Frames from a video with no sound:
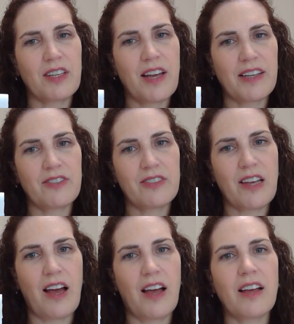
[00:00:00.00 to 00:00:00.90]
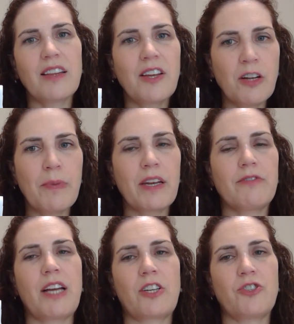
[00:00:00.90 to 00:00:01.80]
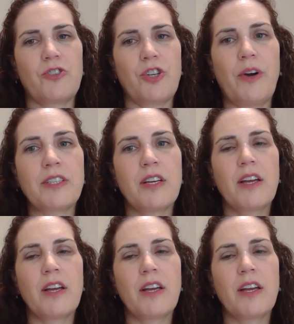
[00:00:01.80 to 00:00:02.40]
a nice, a little bit of texture to it.